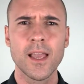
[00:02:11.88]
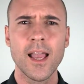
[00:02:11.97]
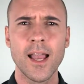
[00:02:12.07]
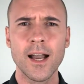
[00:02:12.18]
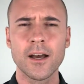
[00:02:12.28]

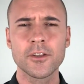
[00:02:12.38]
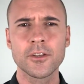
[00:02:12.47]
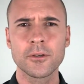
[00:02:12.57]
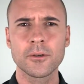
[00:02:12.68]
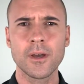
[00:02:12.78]
How do
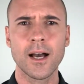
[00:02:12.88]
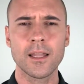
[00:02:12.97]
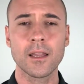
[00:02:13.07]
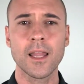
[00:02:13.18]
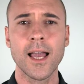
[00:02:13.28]
you
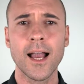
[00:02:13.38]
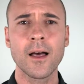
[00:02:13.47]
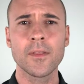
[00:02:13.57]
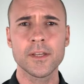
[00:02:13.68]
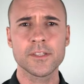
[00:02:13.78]

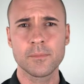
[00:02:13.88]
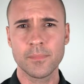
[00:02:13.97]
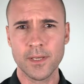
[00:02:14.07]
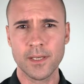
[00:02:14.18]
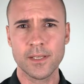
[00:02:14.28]
allow there to
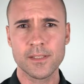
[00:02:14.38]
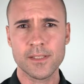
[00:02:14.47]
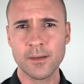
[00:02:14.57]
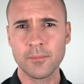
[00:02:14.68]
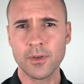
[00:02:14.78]
be
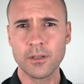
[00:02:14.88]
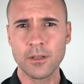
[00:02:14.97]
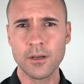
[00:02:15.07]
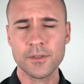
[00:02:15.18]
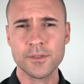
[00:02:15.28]
some
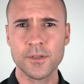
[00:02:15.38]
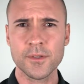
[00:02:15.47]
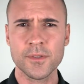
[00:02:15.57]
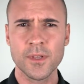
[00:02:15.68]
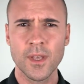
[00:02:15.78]

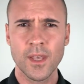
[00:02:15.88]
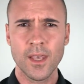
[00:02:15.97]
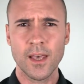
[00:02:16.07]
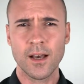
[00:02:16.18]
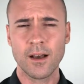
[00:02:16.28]
closeness
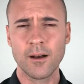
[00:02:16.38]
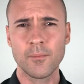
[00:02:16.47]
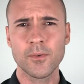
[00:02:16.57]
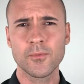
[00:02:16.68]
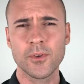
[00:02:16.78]

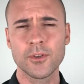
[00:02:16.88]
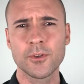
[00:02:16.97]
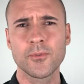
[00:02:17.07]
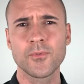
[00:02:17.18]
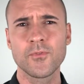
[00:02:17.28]
for
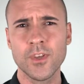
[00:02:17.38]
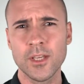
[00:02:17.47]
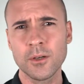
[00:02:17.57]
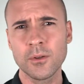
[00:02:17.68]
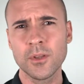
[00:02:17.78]
you to
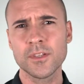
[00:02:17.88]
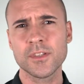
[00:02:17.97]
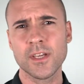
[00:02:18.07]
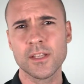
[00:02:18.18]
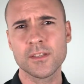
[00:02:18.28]
feel the
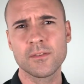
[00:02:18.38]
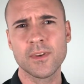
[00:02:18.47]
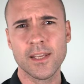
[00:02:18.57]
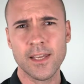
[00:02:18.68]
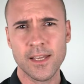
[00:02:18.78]
sense of
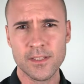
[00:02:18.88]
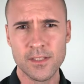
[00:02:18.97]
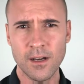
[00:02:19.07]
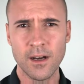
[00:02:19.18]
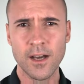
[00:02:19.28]
any
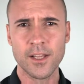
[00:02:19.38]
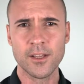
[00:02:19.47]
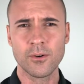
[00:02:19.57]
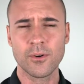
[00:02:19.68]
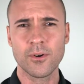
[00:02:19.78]

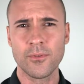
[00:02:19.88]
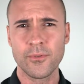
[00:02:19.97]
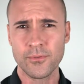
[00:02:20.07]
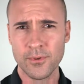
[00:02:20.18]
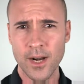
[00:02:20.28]
anxiety or a
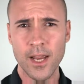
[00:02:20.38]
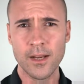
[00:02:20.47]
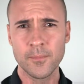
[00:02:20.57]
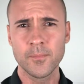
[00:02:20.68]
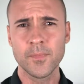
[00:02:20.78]
threat,